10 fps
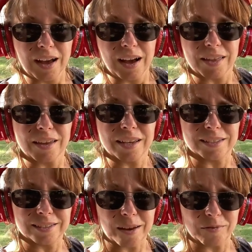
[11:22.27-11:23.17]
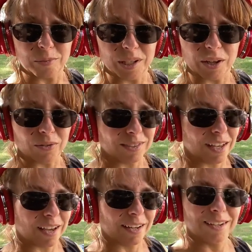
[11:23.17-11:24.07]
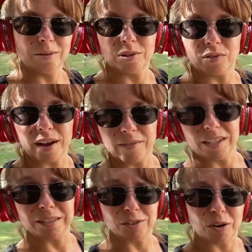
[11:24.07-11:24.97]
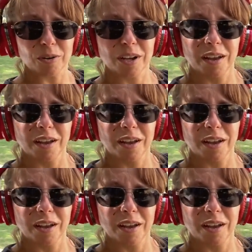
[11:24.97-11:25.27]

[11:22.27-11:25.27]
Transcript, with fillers: I think it's time for me to go inside before I have heat stroke.